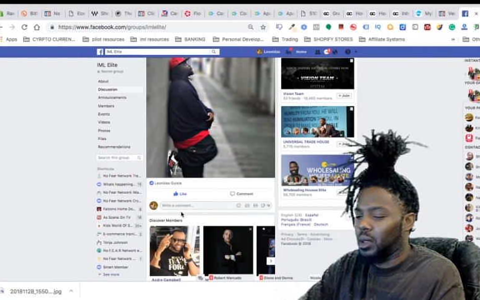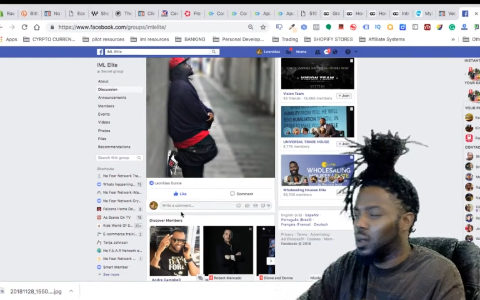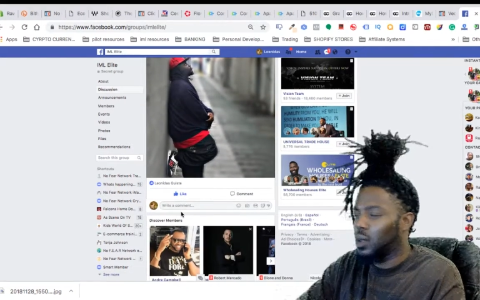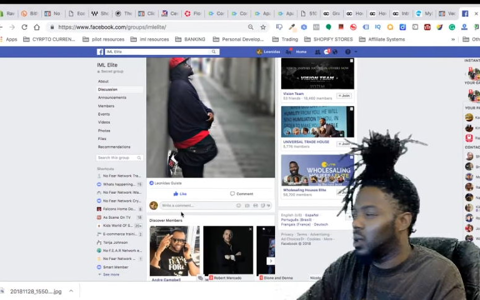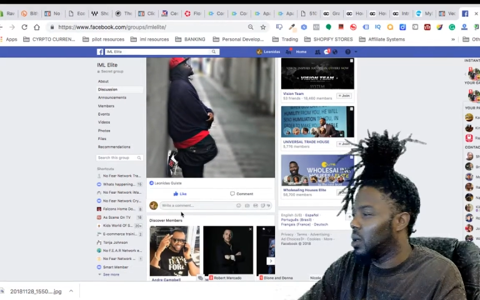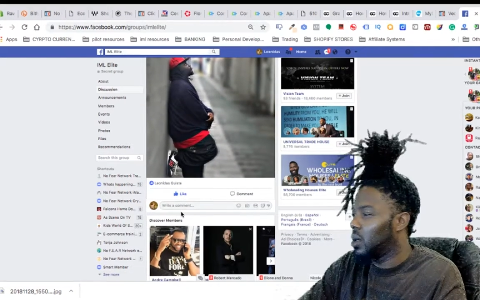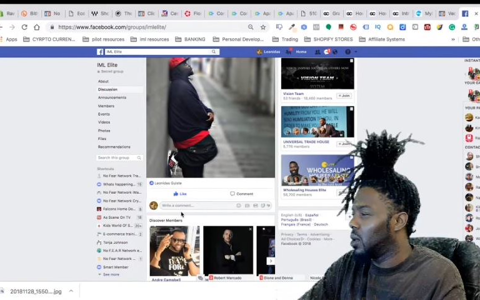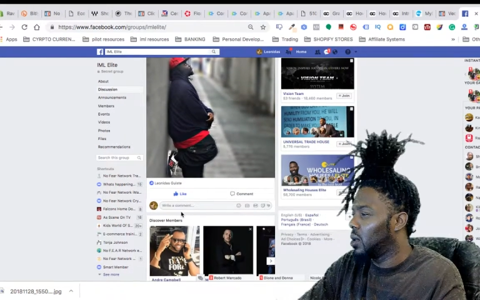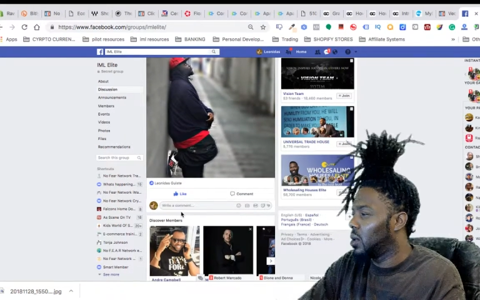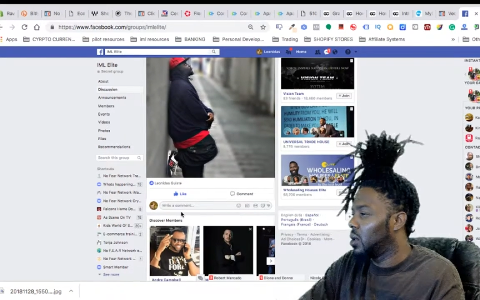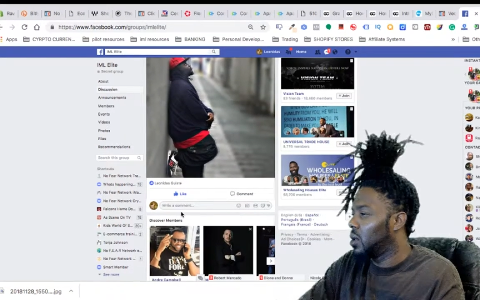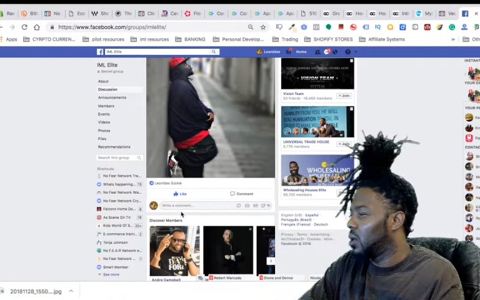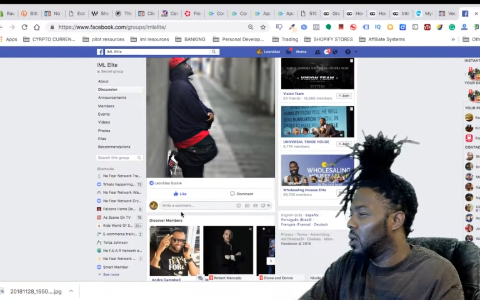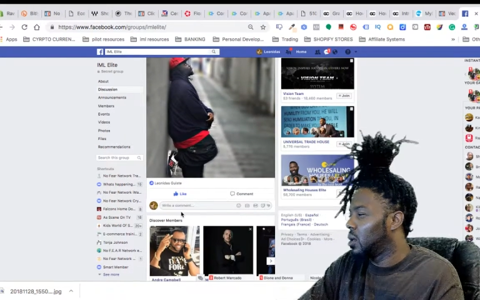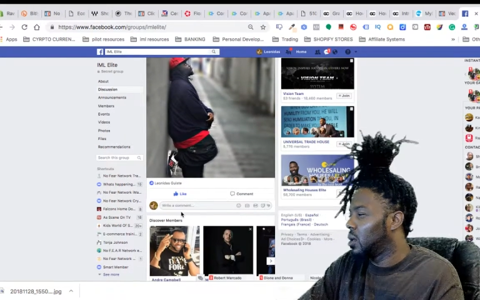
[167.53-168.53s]

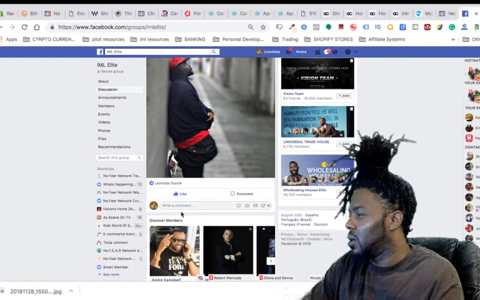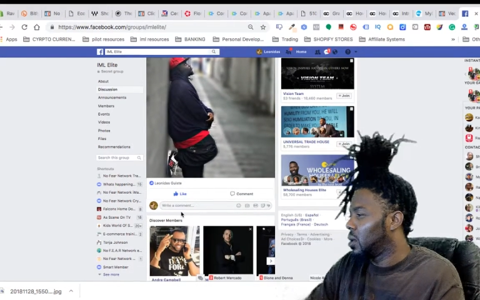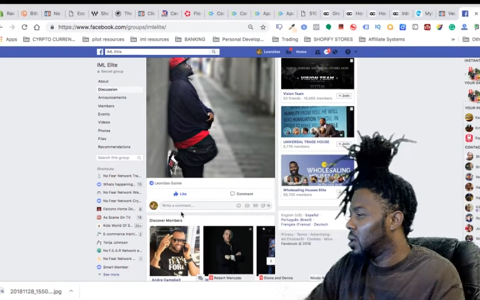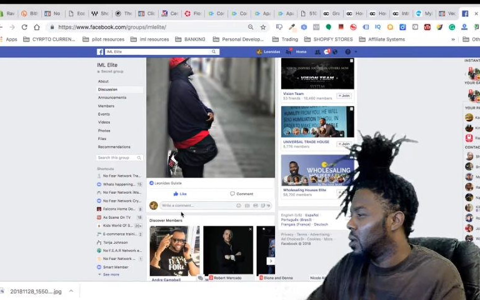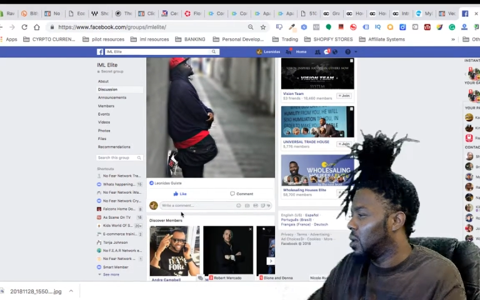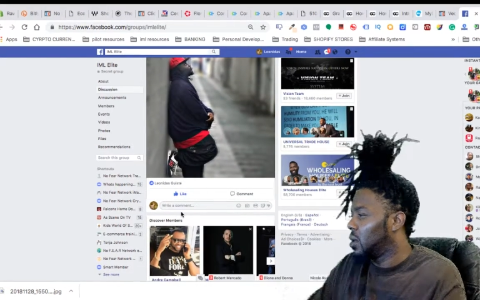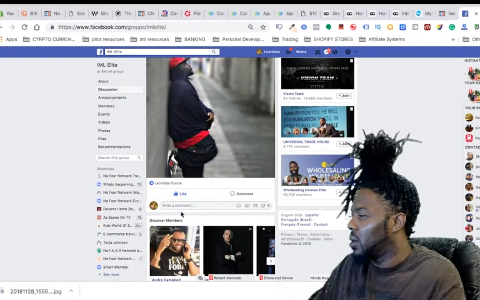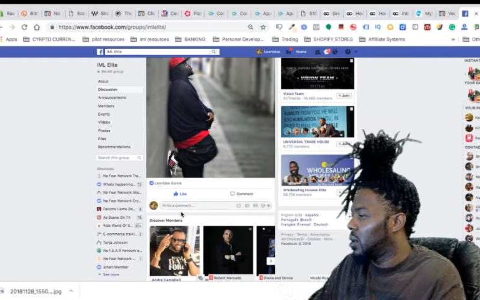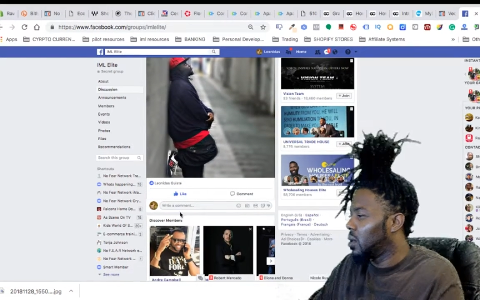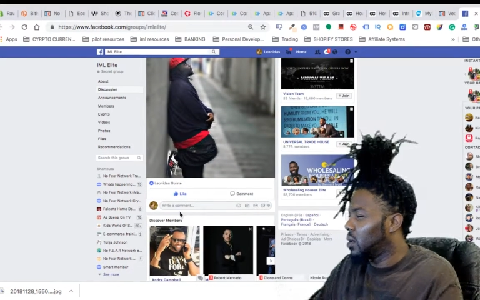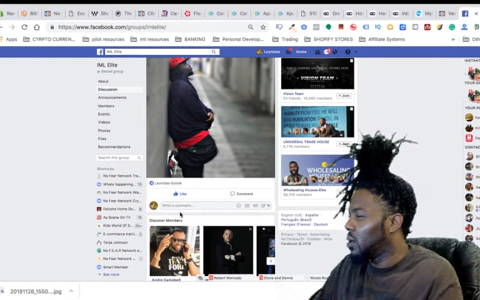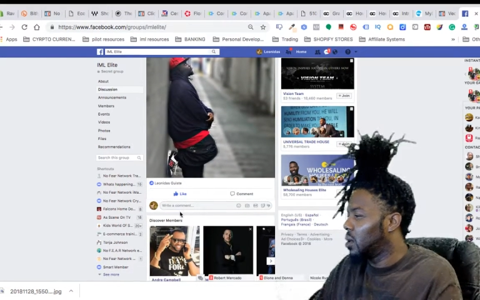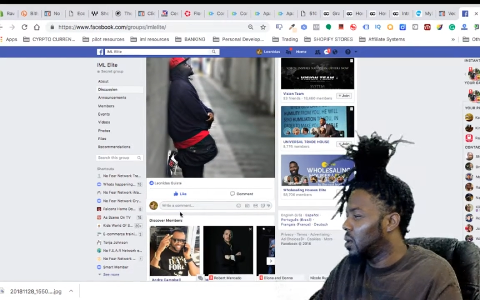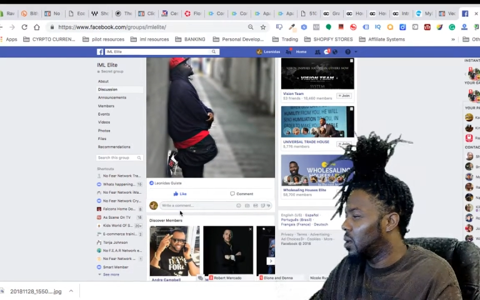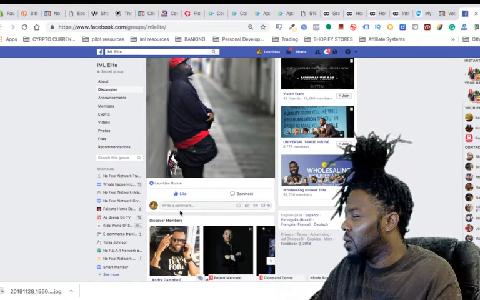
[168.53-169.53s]

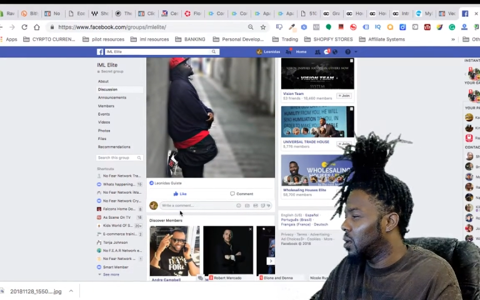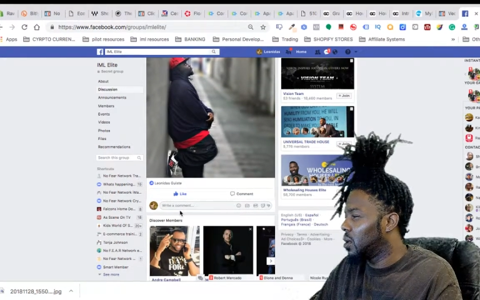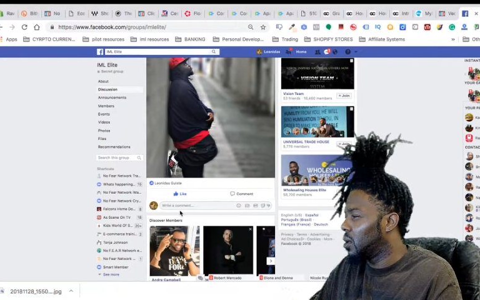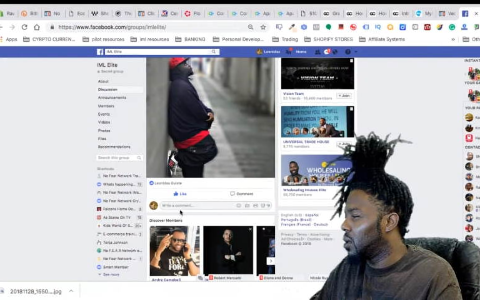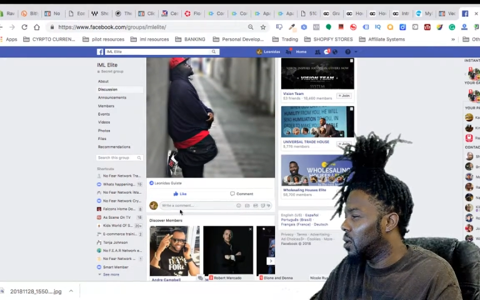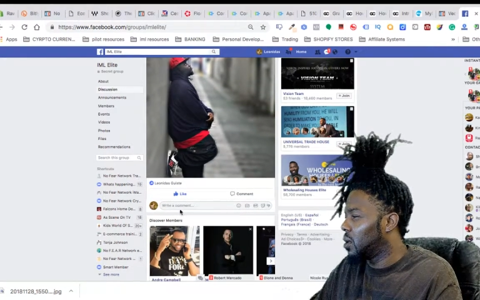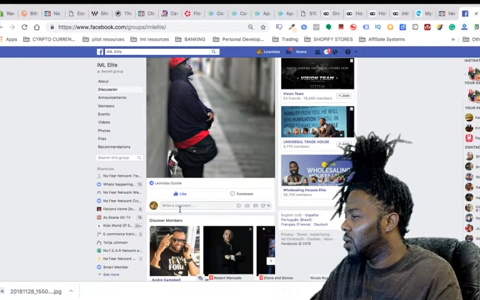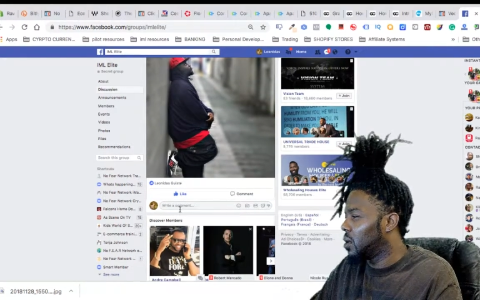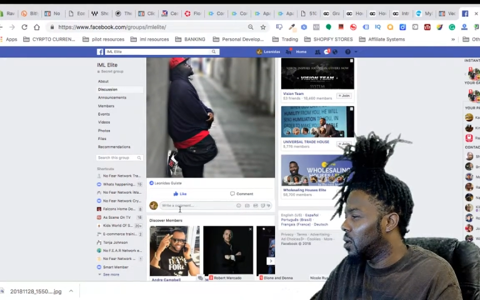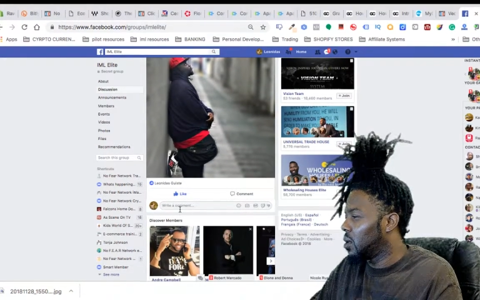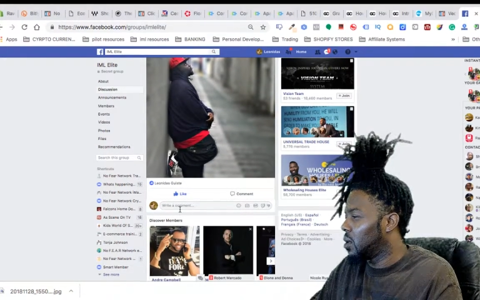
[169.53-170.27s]
(no one is talking)